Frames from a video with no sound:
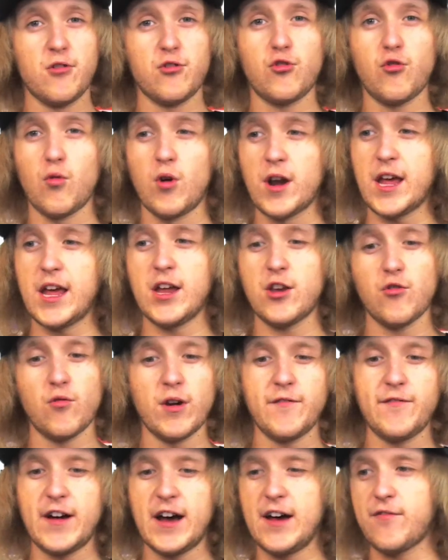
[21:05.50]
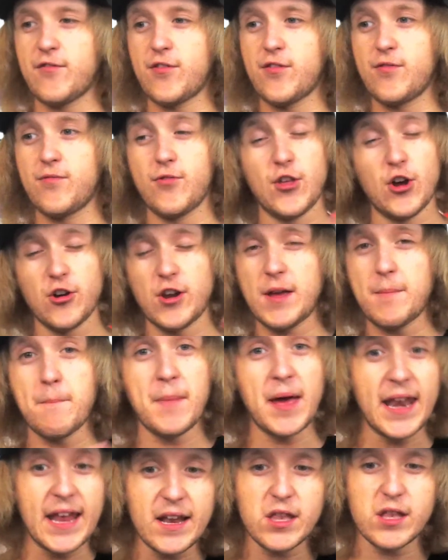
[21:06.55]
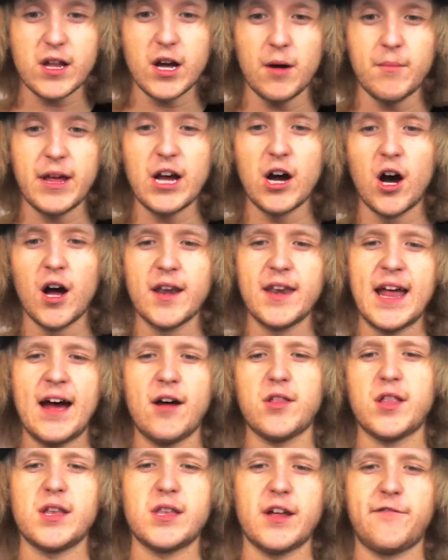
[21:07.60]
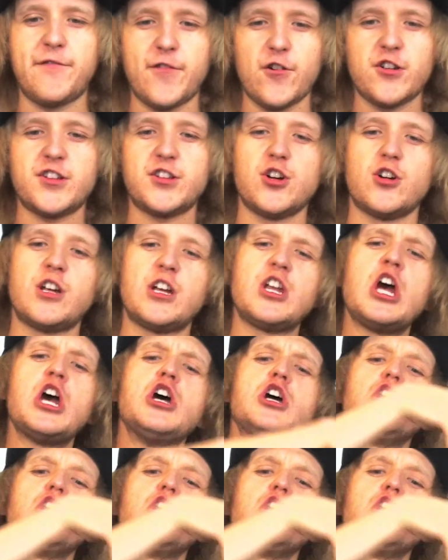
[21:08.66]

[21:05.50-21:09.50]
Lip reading: 20, 25, 30 minutes coming on now since I first started